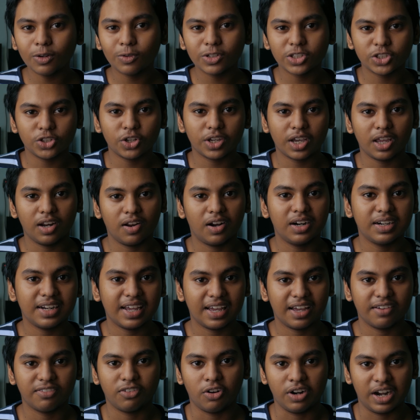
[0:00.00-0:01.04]
which you cannot
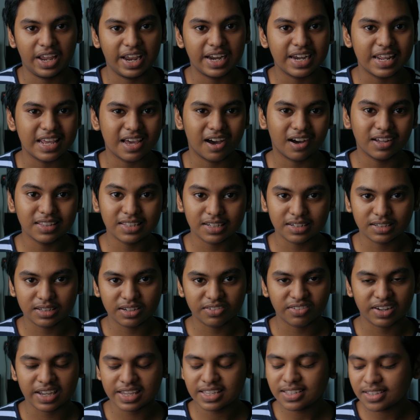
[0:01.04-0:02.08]
have on any other
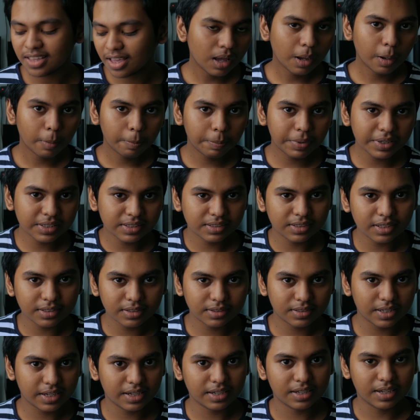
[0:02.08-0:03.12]
device but the
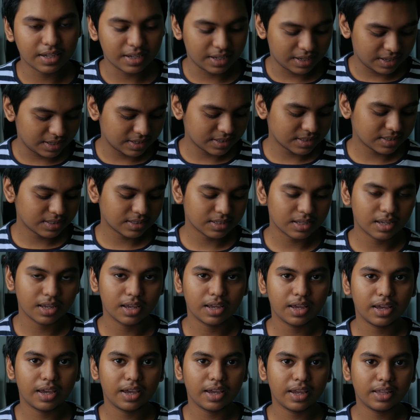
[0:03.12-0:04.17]
thing is,
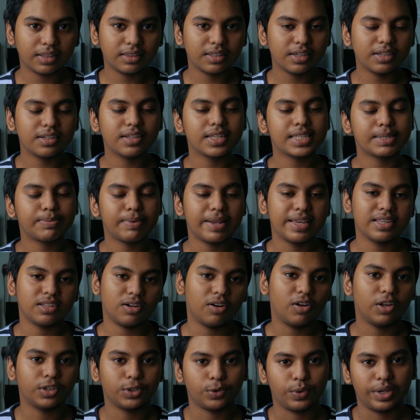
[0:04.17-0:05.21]
the displays are
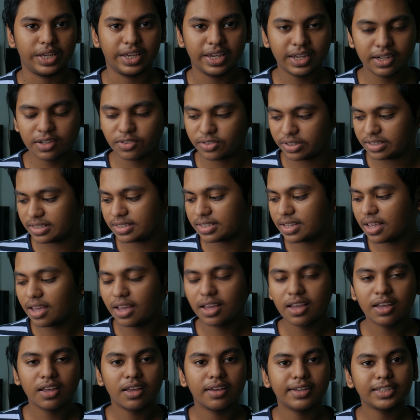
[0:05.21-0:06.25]
also a hindrance,
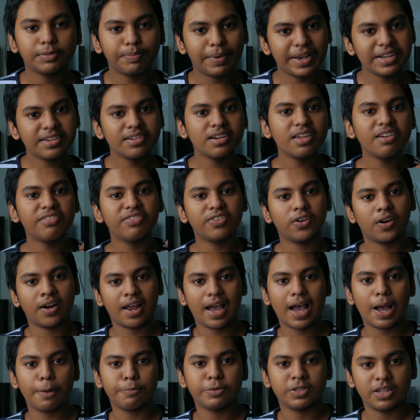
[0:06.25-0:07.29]
especially if you're on
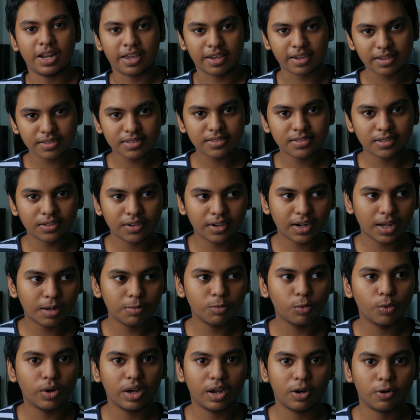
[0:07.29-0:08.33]
apps like
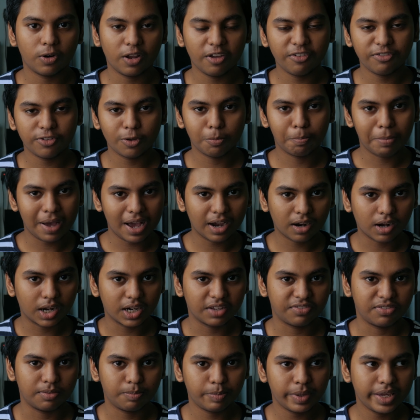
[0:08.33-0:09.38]
Instagram, where if you back out
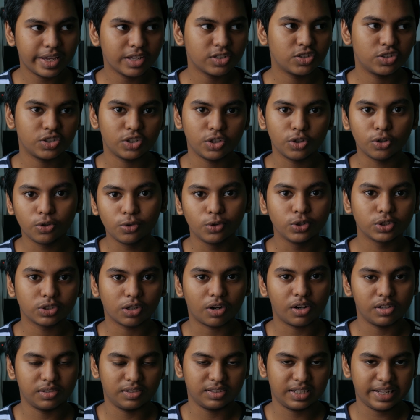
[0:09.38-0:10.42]
of a page, you lose
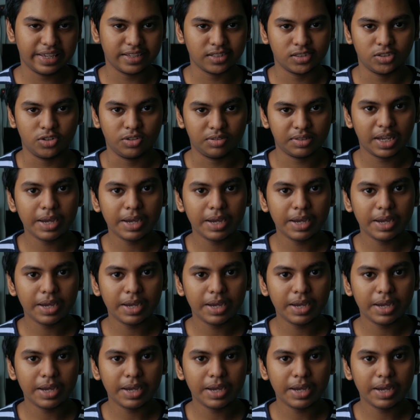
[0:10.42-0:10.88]
all the text you